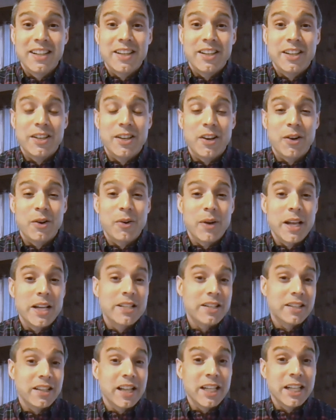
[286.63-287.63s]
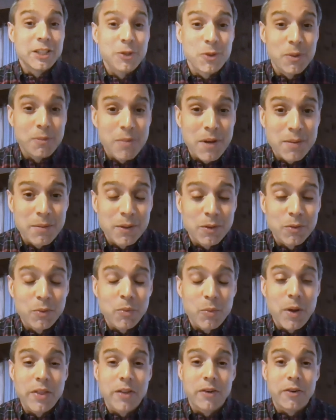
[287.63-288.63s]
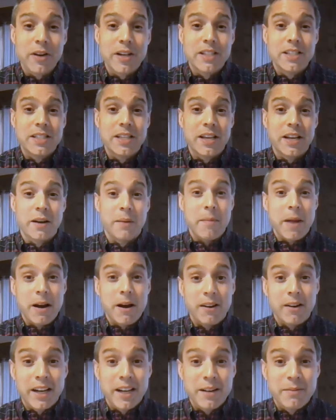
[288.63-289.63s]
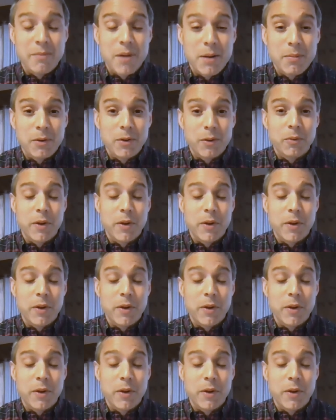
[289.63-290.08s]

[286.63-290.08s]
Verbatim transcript: intellectual bubble, whether it's an American bubble,